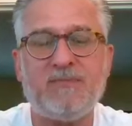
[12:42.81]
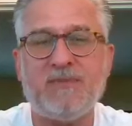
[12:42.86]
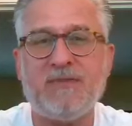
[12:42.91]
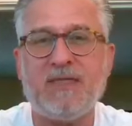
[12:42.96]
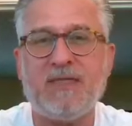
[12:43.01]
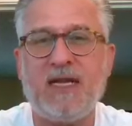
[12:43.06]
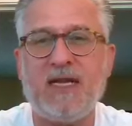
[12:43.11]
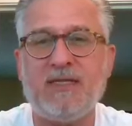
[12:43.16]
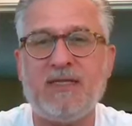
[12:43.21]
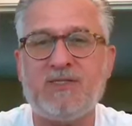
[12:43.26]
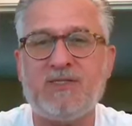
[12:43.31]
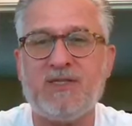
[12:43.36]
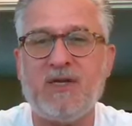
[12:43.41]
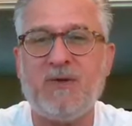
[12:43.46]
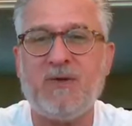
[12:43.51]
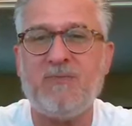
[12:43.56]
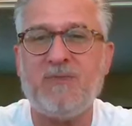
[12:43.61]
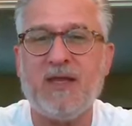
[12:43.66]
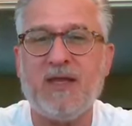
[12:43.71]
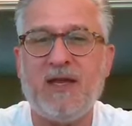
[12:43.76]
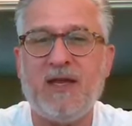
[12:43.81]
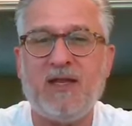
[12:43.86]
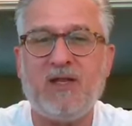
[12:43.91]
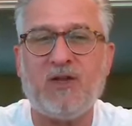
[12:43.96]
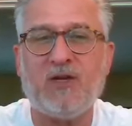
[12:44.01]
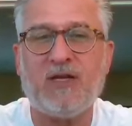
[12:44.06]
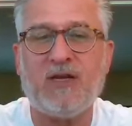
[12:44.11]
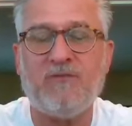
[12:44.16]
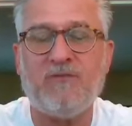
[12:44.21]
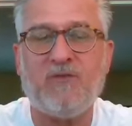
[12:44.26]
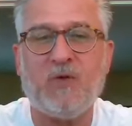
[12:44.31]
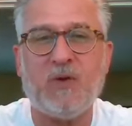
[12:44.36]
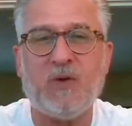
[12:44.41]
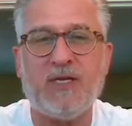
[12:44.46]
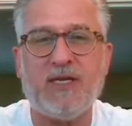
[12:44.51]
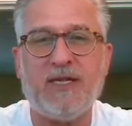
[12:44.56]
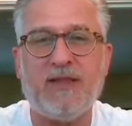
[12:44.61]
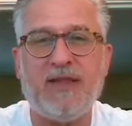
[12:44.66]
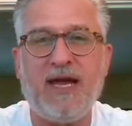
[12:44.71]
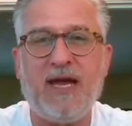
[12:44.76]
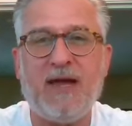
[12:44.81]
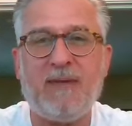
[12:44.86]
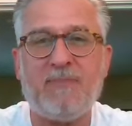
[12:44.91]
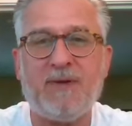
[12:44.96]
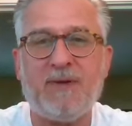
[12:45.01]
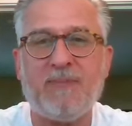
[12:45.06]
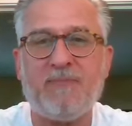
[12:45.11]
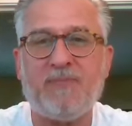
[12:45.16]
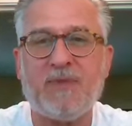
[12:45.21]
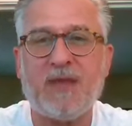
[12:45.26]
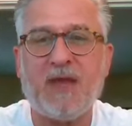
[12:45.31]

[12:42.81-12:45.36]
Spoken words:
and so looking forward to that, but